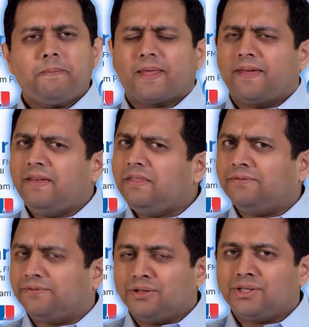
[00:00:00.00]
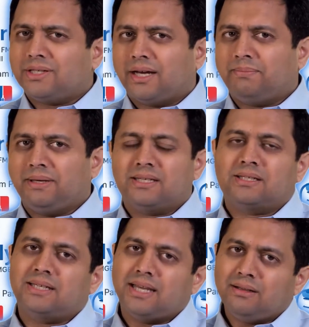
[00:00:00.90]
I think the first step is to
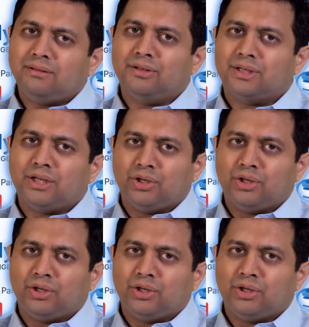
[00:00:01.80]
take a look at